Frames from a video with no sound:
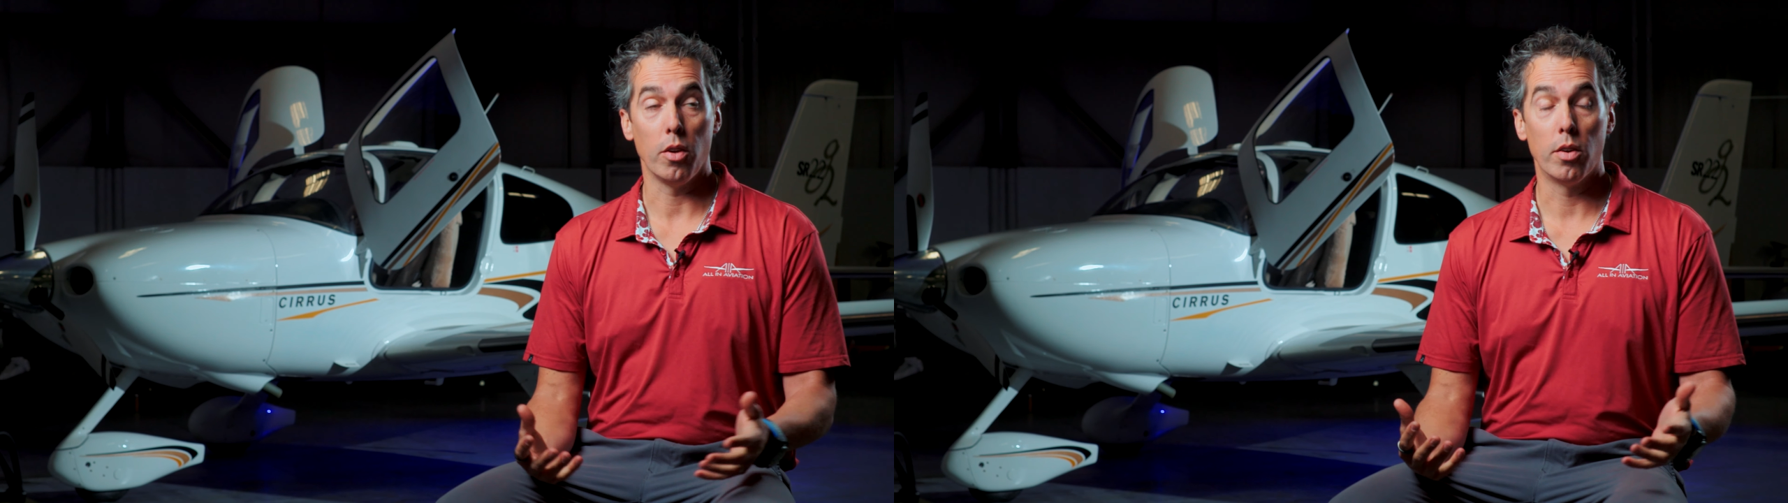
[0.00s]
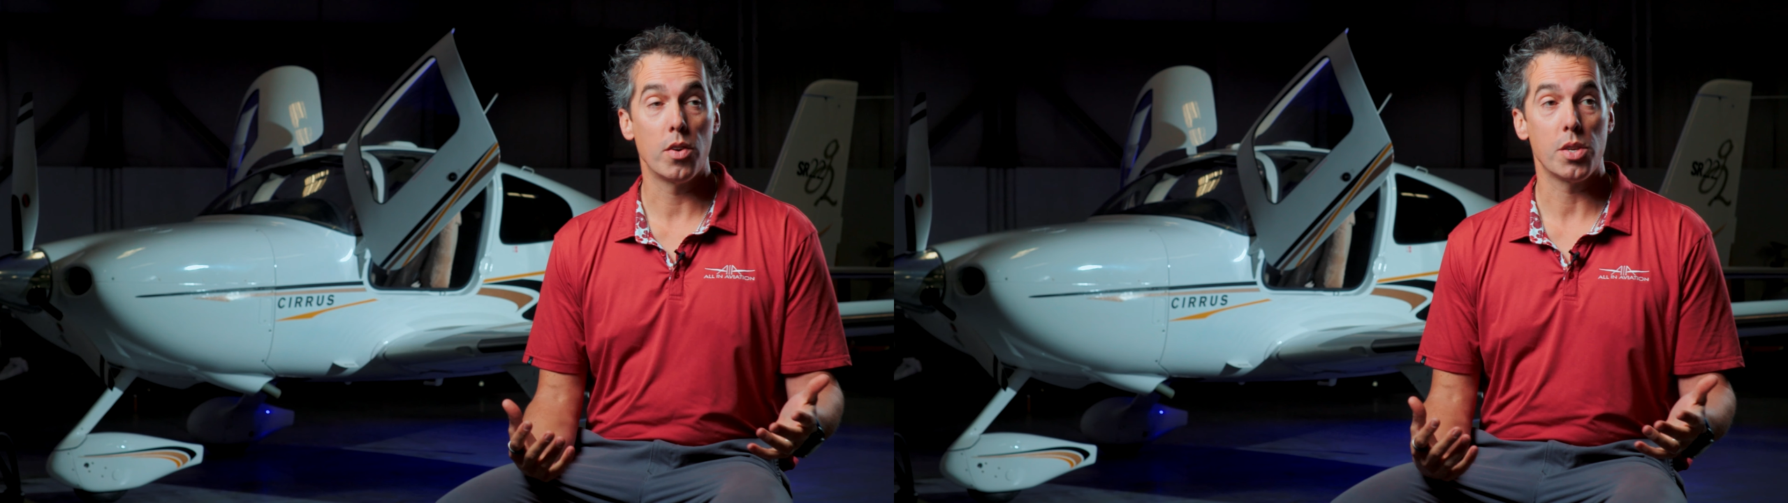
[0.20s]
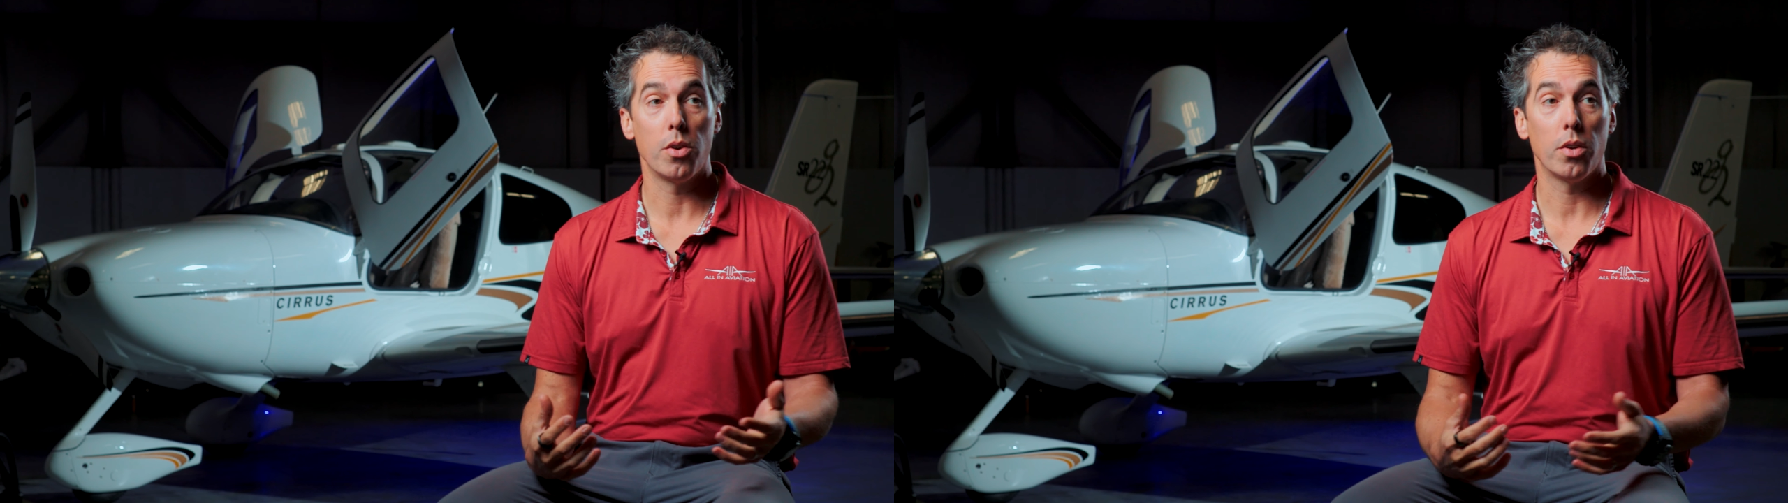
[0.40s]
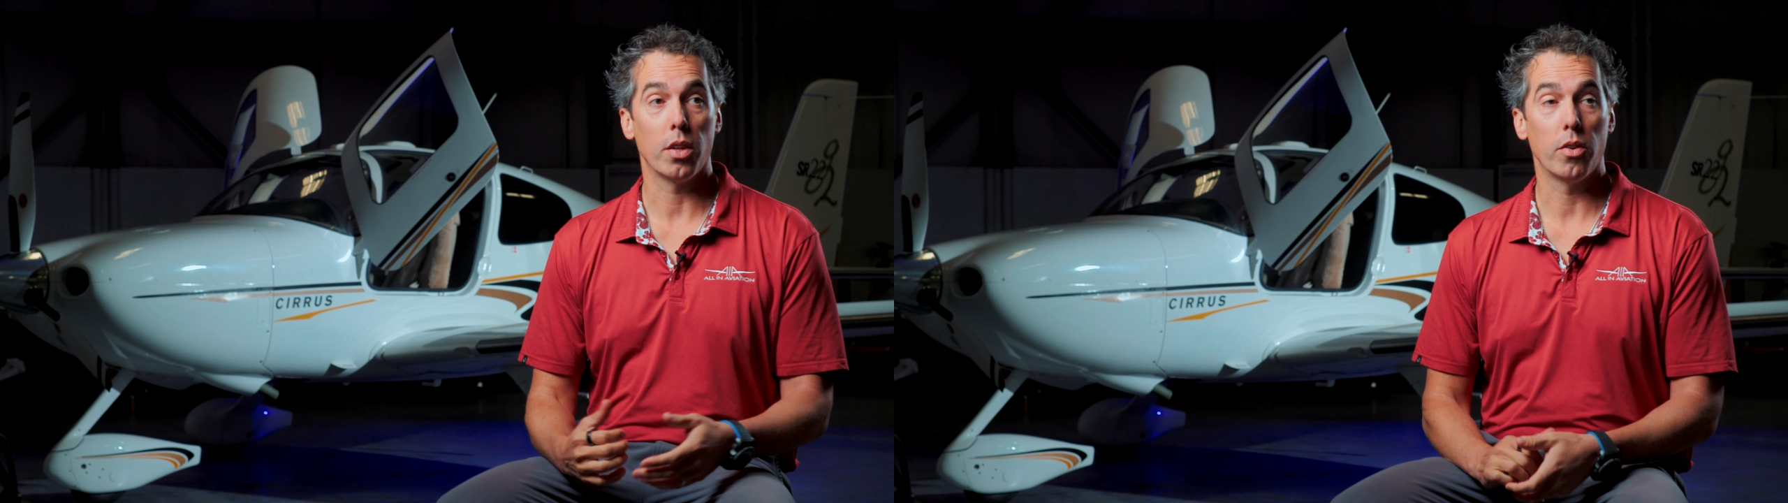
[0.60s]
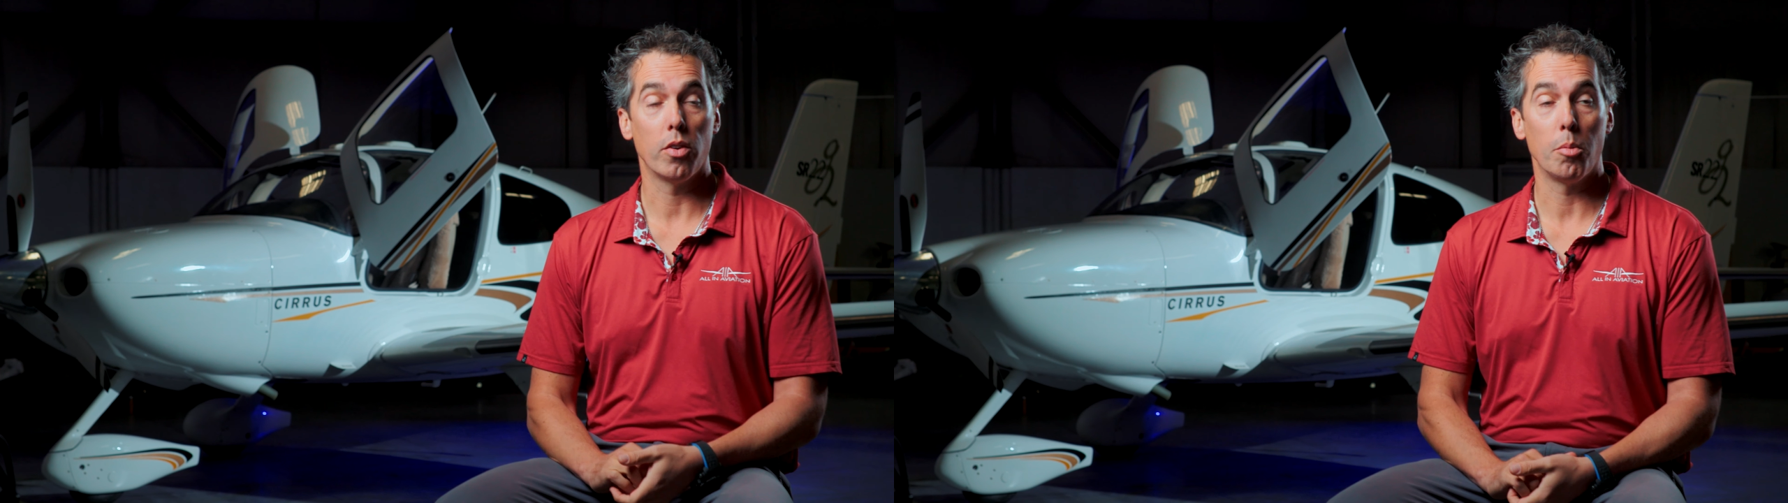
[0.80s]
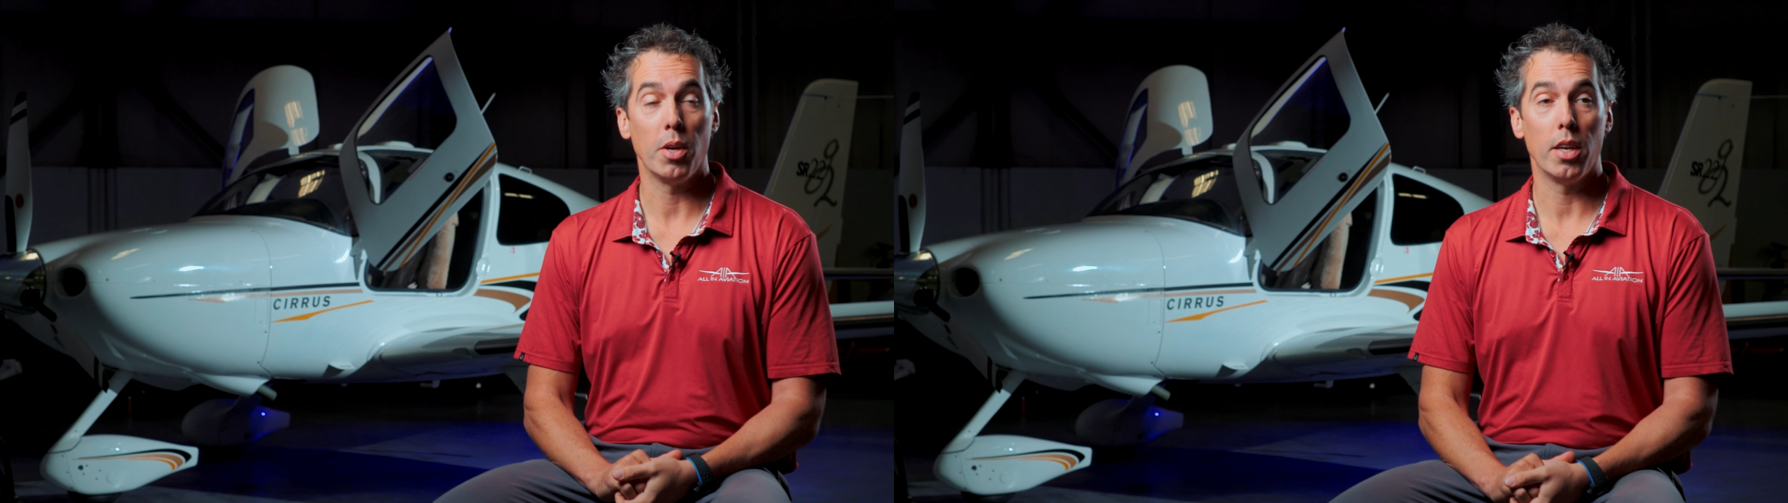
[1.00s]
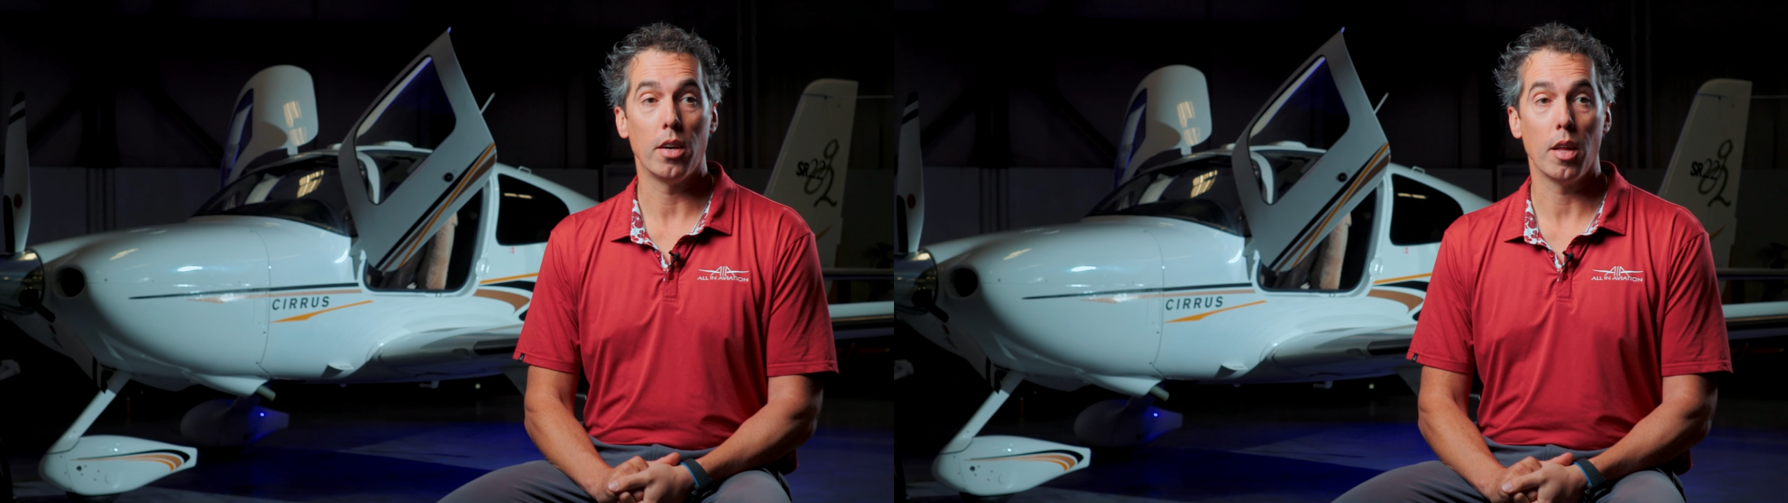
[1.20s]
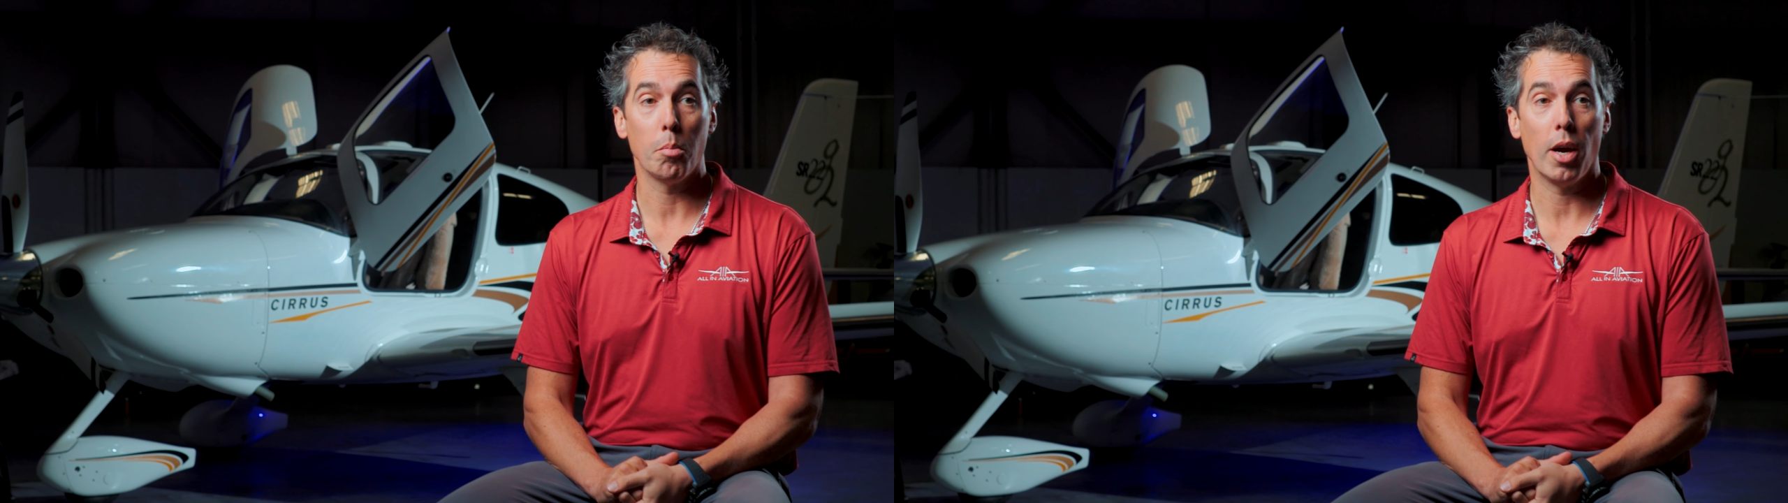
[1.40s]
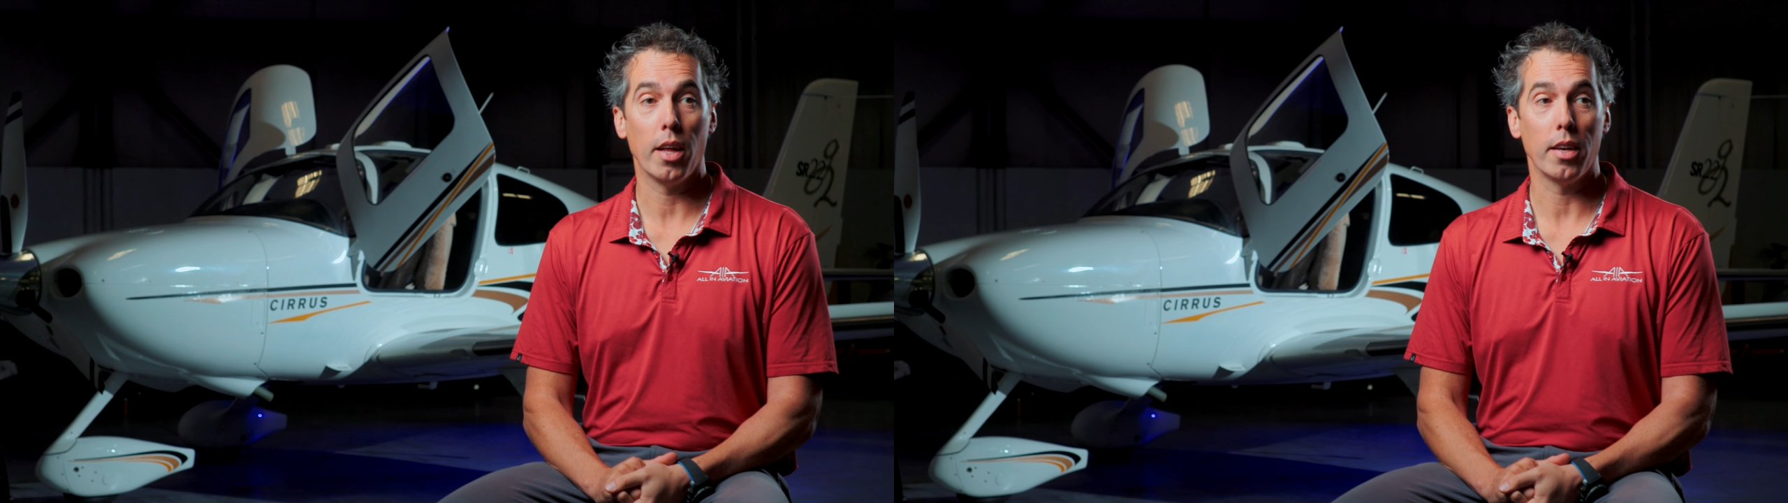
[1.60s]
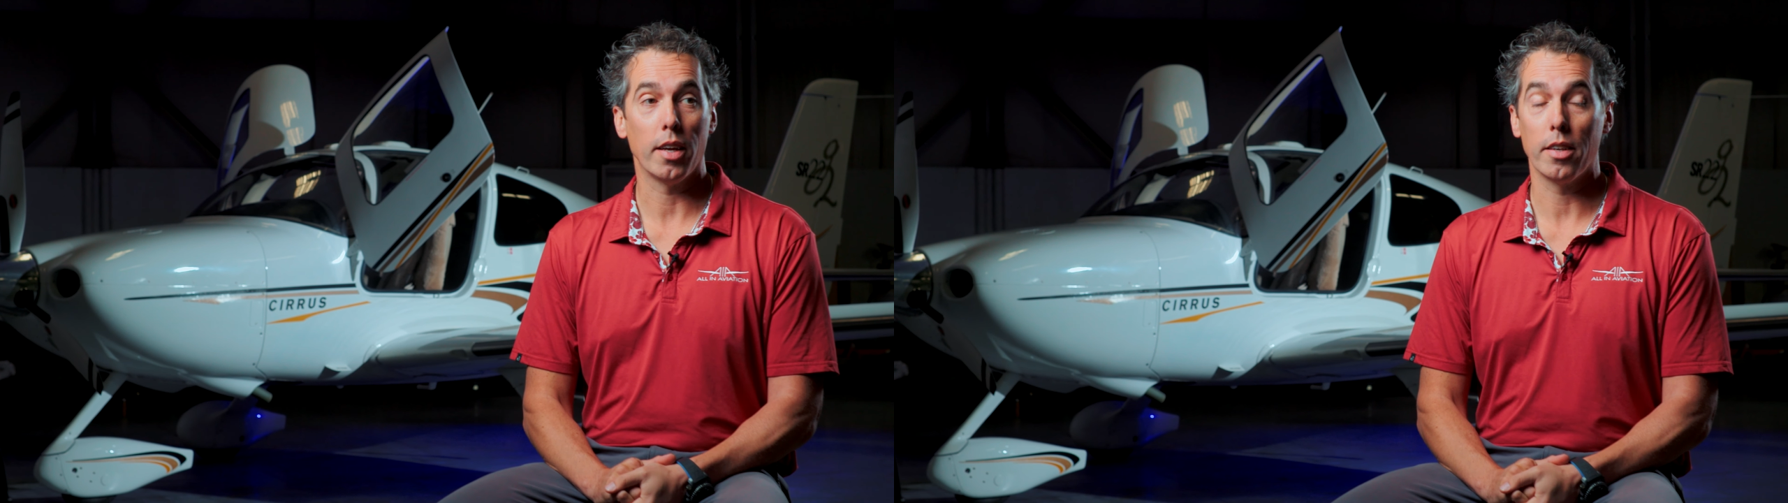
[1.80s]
University of North Dakota to be an airline pilot,